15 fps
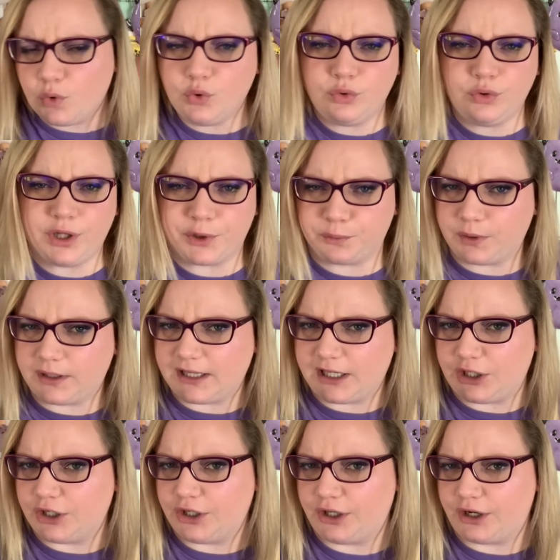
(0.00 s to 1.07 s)
Ooh, they're really
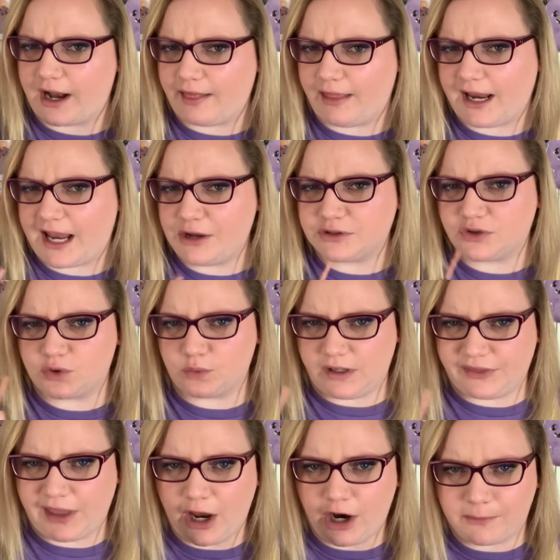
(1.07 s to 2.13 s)
good. I like how
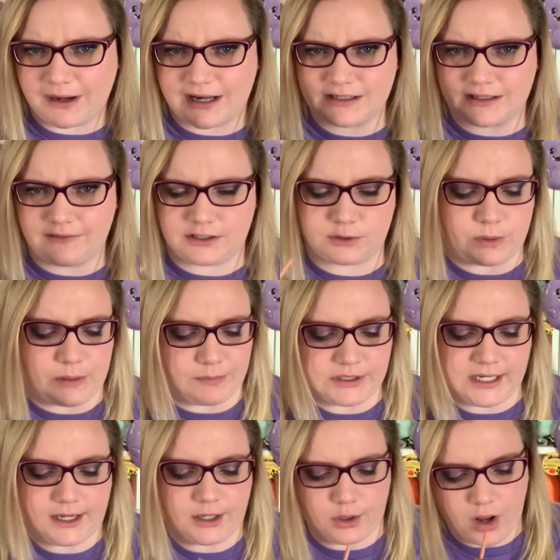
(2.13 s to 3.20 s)
sweet they are because of the sweet
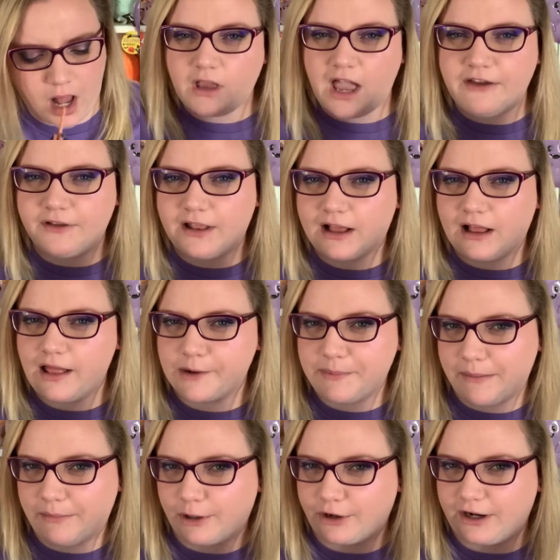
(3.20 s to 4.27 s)
potato. I feel like a lot of
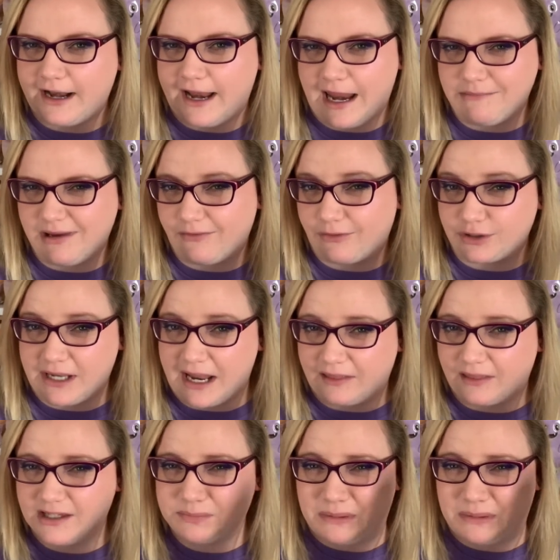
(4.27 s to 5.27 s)
people are gonna hate me for saying this,